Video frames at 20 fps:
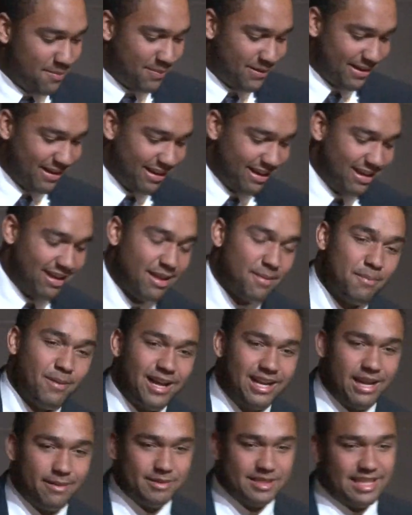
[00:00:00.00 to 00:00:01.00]
But
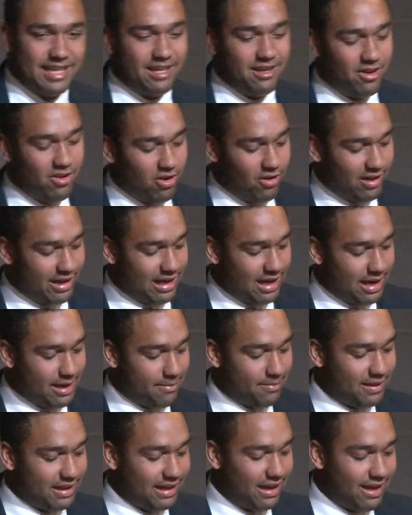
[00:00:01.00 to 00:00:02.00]
my name is Ian Hall, and I
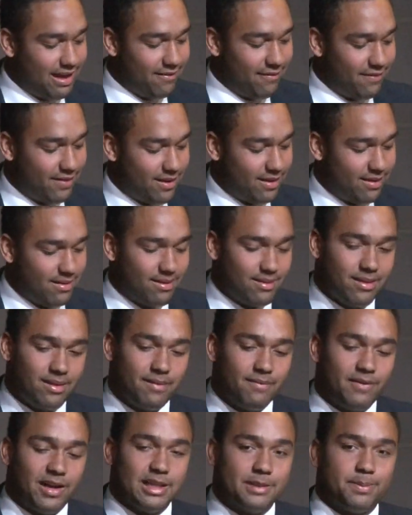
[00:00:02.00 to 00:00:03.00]
am the
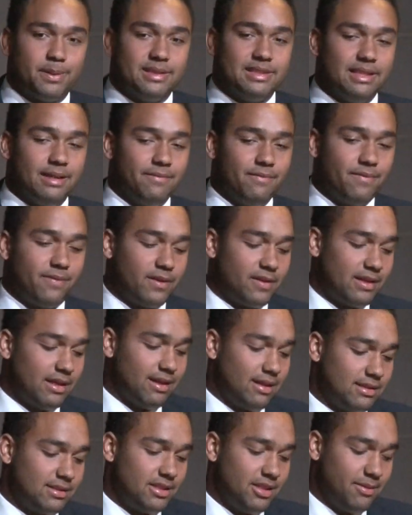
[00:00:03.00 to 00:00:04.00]
Vice President for
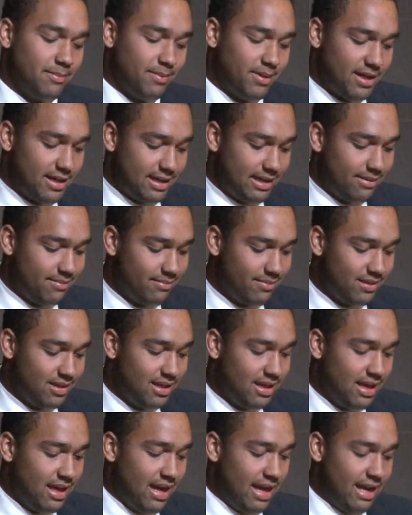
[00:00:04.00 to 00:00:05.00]
the student body.
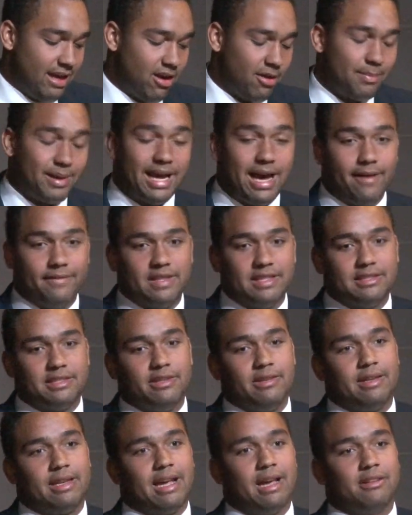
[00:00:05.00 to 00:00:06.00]
And on behalf of the
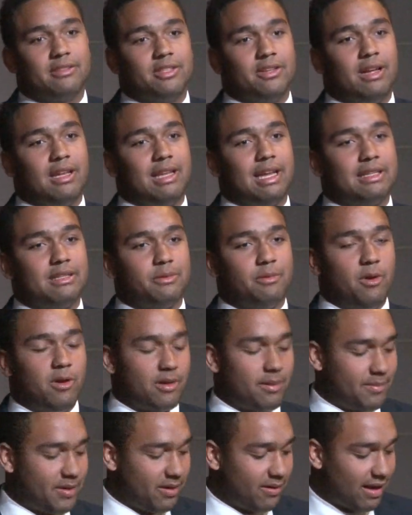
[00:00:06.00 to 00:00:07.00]
Student Council, I'd like to
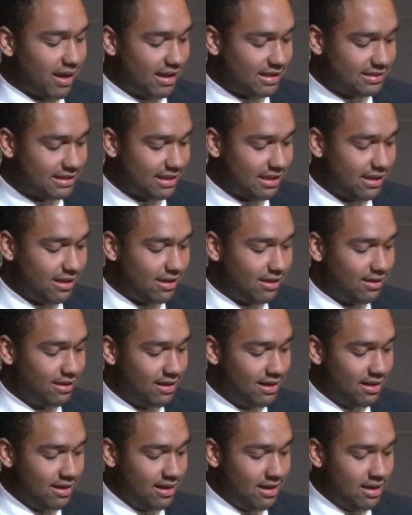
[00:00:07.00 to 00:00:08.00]
welcome you guys to the
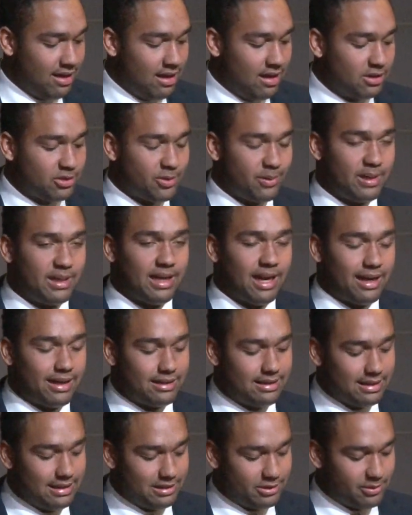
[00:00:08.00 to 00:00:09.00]

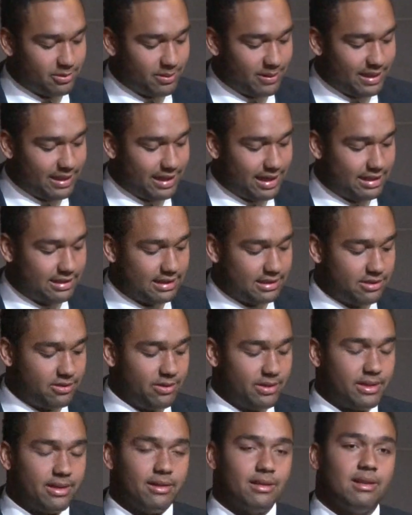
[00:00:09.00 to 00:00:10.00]
2018-2019
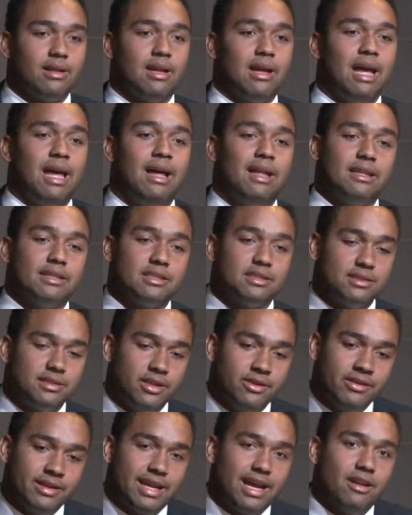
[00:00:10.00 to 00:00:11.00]
school year. The
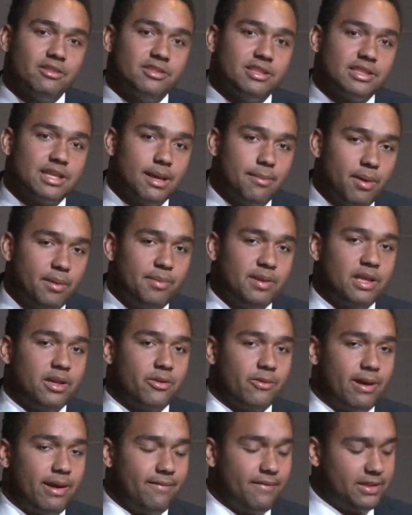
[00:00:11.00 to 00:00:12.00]
Student Council has come up with a
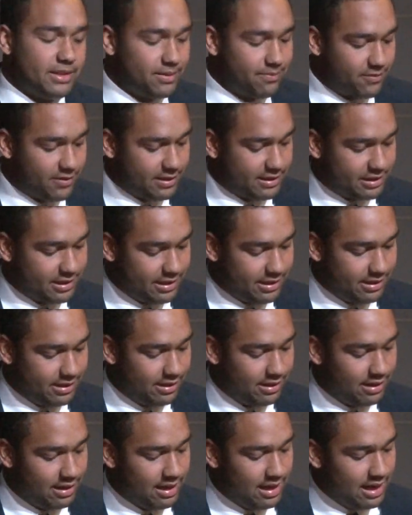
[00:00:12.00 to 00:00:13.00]
great vision for this
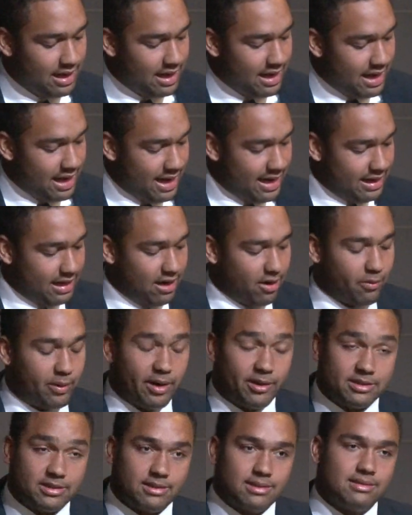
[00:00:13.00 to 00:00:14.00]
year, and
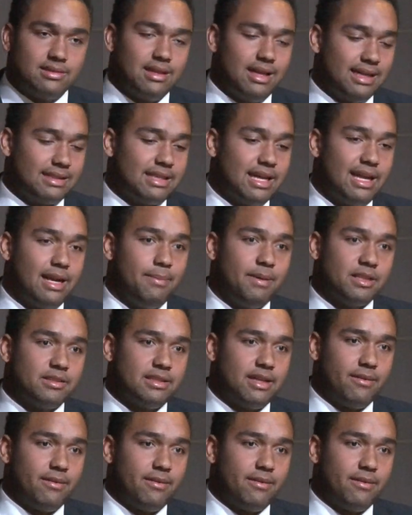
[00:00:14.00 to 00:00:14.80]
we are excited about